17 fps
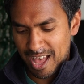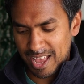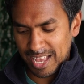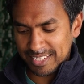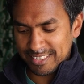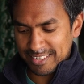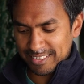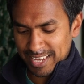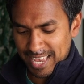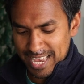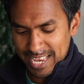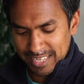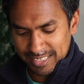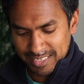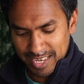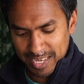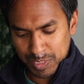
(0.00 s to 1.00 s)
it's as
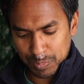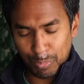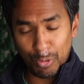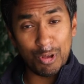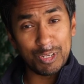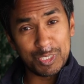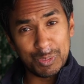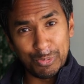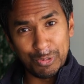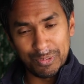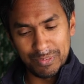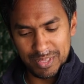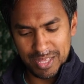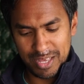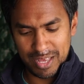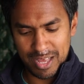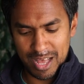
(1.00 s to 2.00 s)
easy as possible
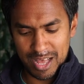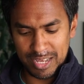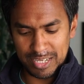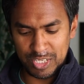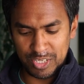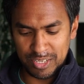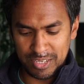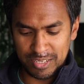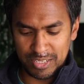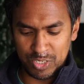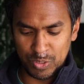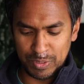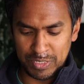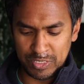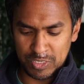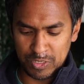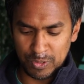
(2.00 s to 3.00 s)
to
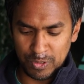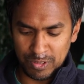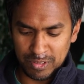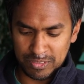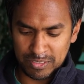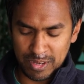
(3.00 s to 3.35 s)
install.